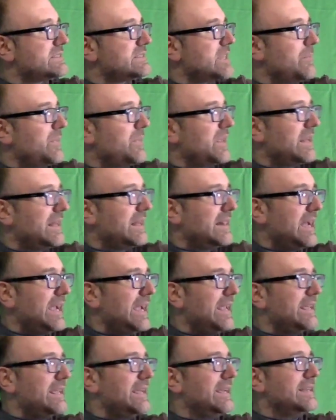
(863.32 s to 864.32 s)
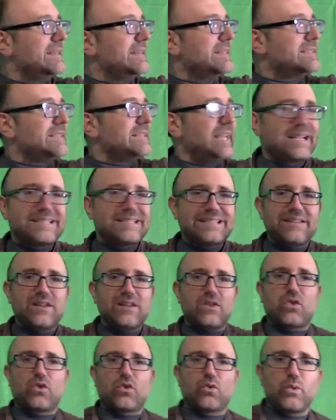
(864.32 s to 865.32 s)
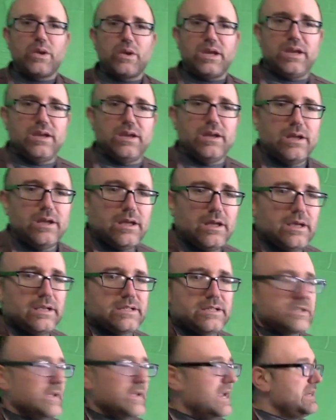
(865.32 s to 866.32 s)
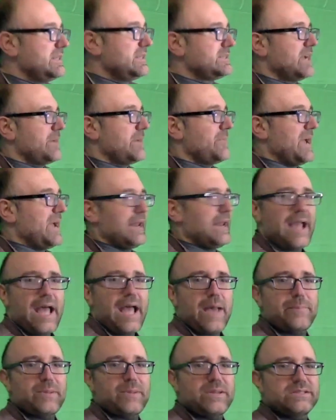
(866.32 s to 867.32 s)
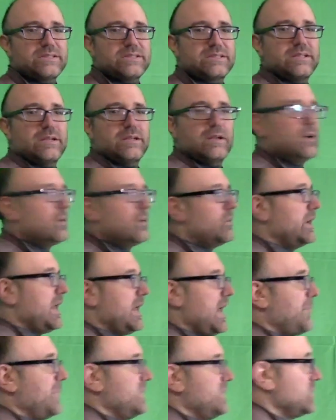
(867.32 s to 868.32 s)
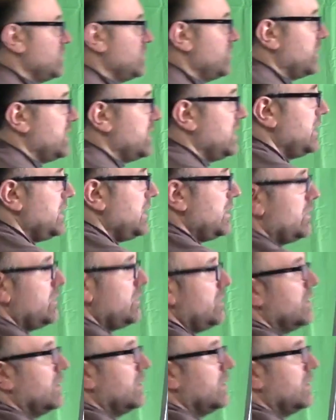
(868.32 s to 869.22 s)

something alike, the 6 and the 3. So anytime that happens, what happens over here